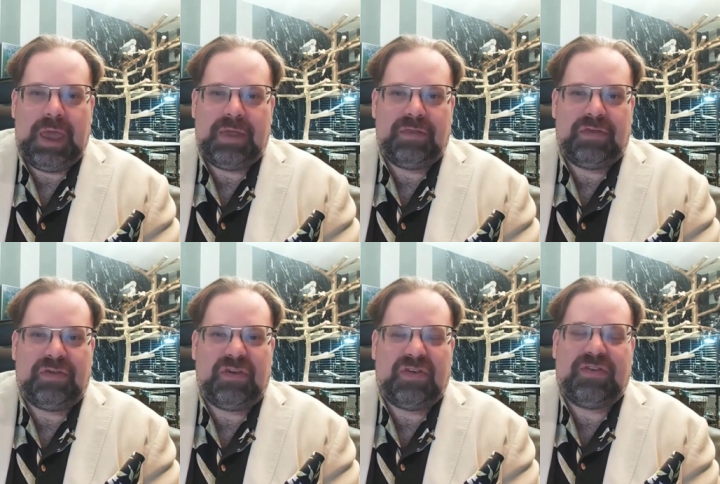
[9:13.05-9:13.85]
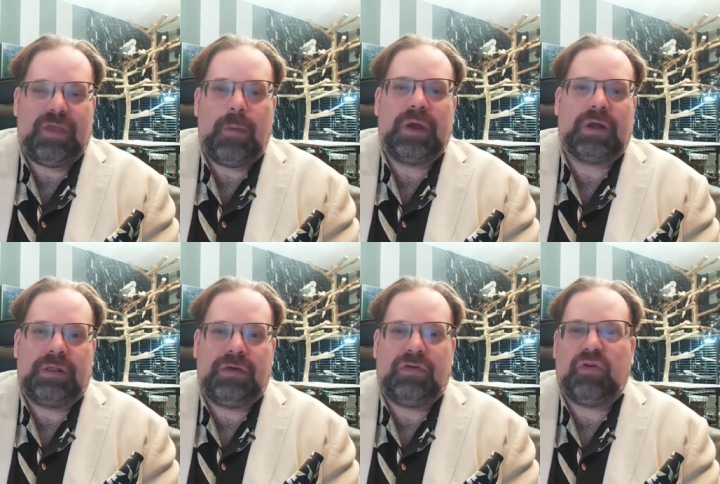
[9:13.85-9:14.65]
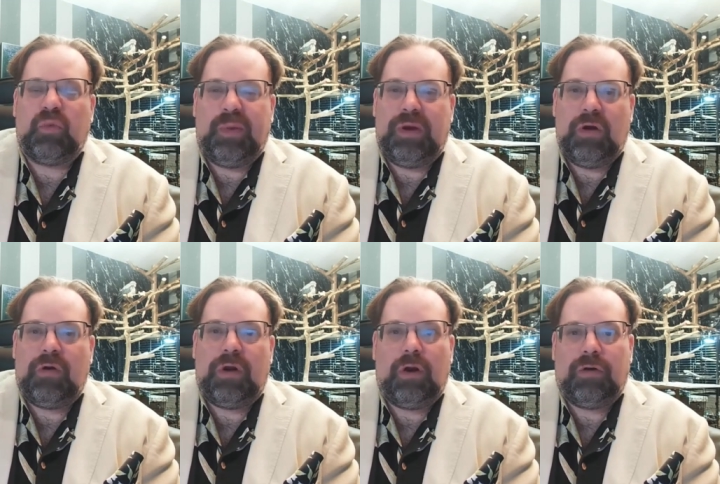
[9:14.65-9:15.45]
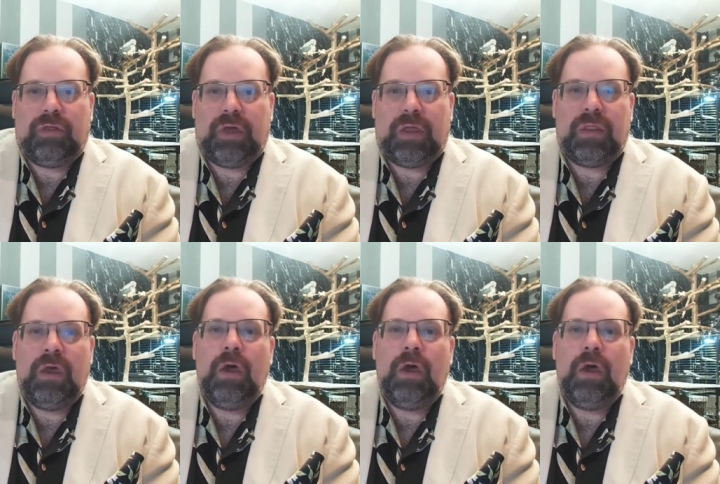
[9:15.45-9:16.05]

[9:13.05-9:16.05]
and systemically superior than